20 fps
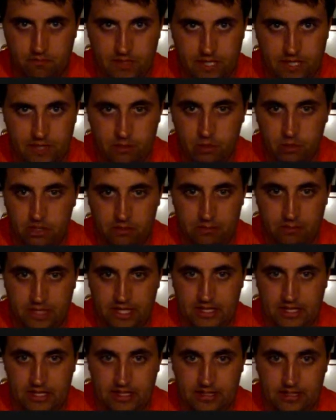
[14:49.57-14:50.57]
it will be
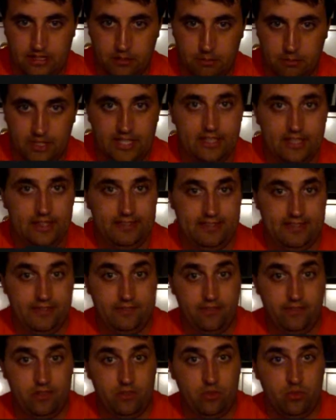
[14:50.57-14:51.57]
in a completely
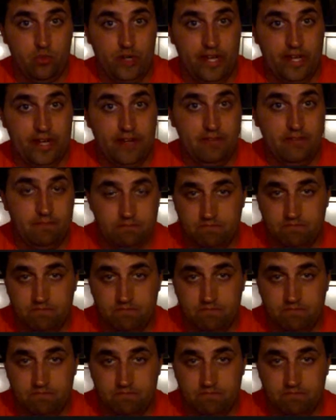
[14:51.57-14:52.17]
different way.